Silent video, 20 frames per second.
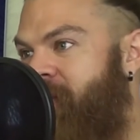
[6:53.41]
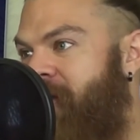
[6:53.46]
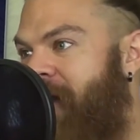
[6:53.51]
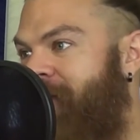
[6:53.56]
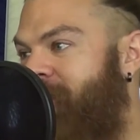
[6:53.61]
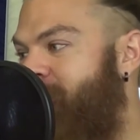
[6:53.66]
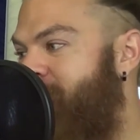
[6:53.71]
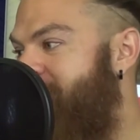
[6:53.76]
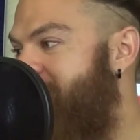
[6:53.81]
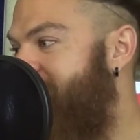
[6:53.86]
You
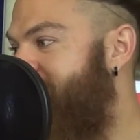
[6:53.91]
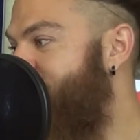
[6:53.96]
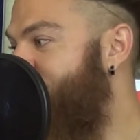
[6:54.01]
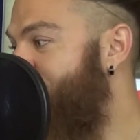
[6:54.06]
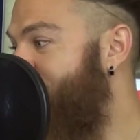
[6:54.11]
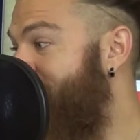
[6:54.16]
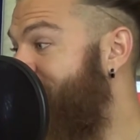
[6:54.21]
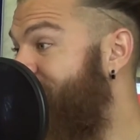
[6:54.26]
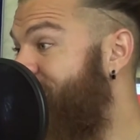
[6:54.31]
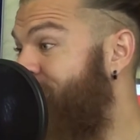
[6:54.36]
have to be
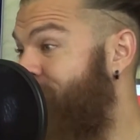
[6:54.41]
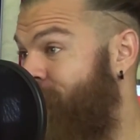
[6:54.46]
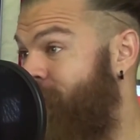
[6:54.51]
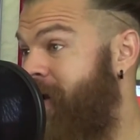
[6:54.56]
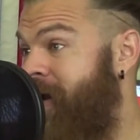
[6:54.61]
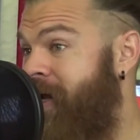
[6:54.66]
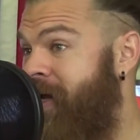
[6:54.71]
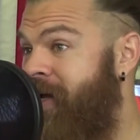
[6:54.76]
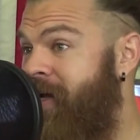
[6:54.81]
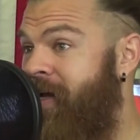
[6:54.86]
injury
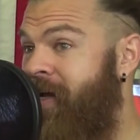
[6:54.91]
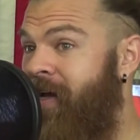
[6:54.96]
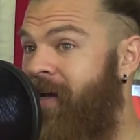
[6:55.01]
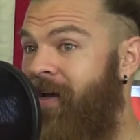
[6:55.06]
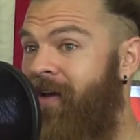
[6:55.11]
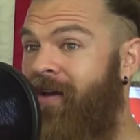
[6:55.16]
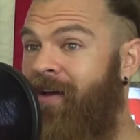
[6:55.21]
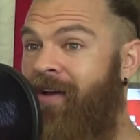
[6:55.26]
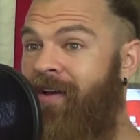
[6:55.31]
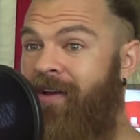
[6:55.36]
free.
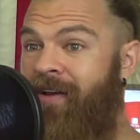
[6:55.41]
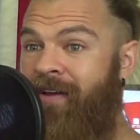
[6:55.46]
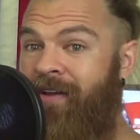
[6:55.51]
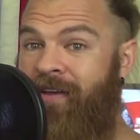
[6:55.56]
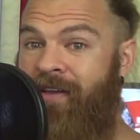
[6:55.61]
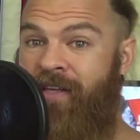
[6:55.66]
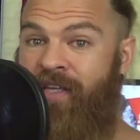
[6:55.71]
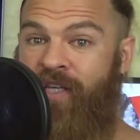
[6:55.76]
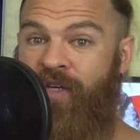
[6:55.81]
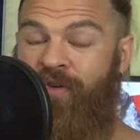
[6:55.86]

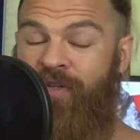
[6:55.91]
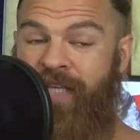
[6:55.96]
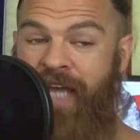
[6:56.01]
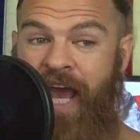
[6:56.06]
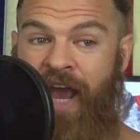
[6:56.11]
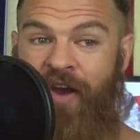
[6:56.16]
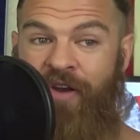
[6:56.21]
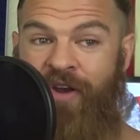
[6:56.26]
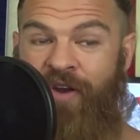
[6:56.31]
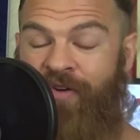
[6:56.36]
You
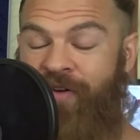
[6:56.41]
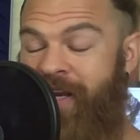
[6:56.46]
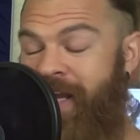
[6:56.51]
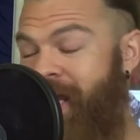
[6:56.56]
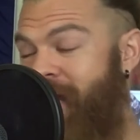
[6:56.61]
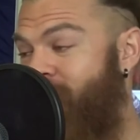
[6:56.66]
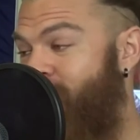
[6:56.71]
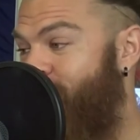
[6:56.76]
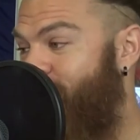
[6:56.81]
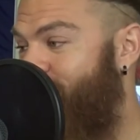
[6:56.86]
tear your
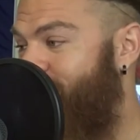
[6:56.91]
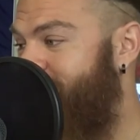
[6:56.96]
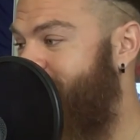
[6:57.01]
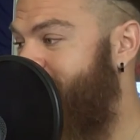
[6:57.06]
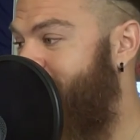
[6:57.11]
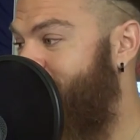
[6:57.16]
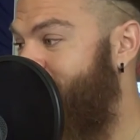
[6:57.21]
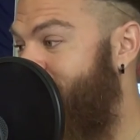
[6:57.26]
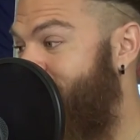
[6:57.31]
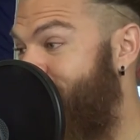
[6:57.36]
knee, you hurt
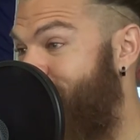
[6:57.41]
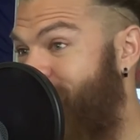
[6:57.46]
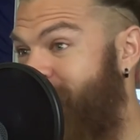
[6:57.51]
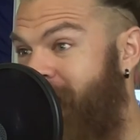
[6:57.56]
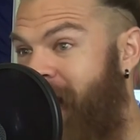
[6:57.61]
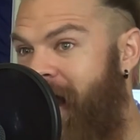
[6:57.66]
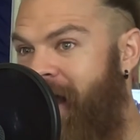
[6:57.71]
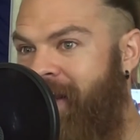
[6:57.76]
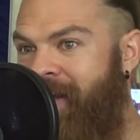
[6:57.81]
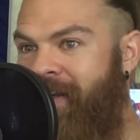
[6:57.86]
something, you're
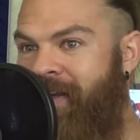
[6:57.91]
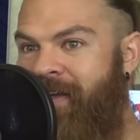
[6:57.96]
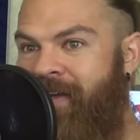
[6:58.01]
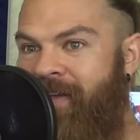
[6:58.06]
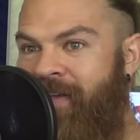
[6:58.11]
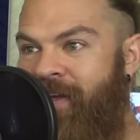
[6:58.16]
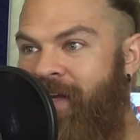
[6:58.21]
done.